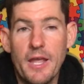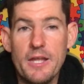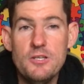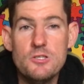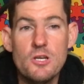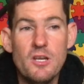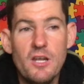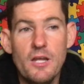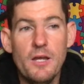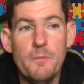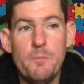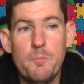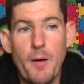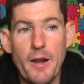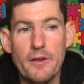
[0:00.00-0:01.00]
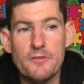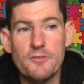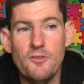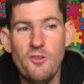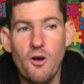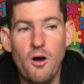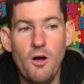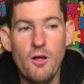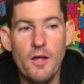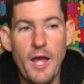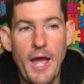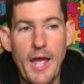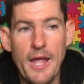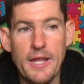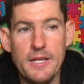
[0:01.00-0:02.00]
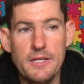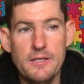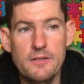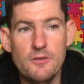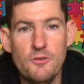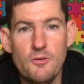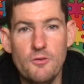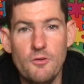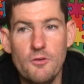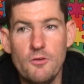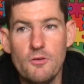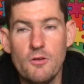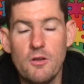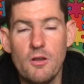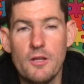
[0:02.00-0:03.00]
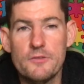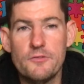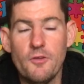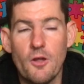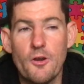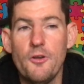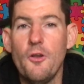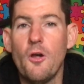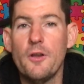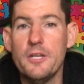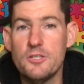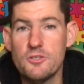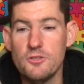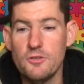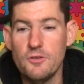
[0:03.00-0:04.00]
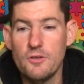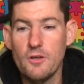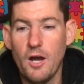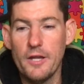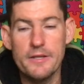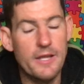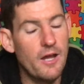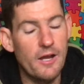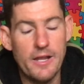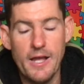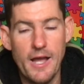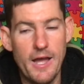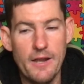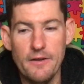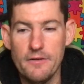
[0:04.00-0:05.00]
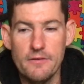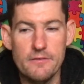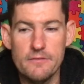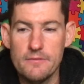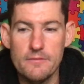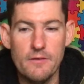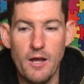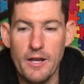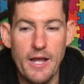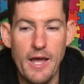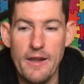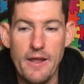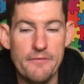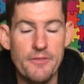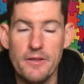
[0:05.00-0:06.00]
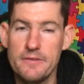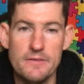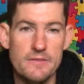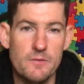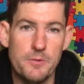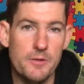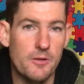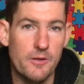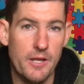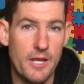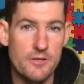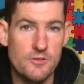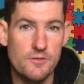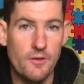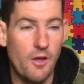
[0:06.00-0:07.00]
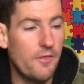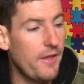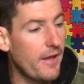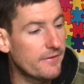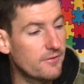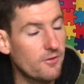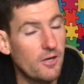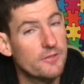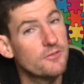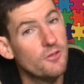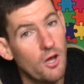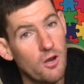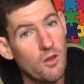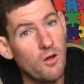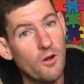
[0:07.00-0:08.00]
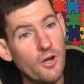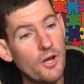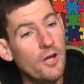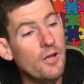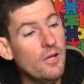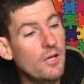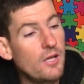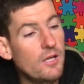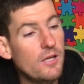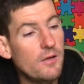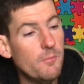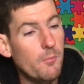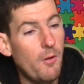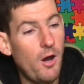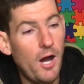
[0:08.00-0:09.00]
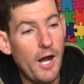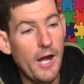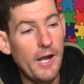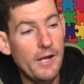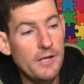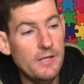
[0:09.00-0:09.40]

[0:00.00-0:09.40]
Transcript: edge, but it's not a non-issue. I can't have that disappearing edge. So the Assegai is no longer my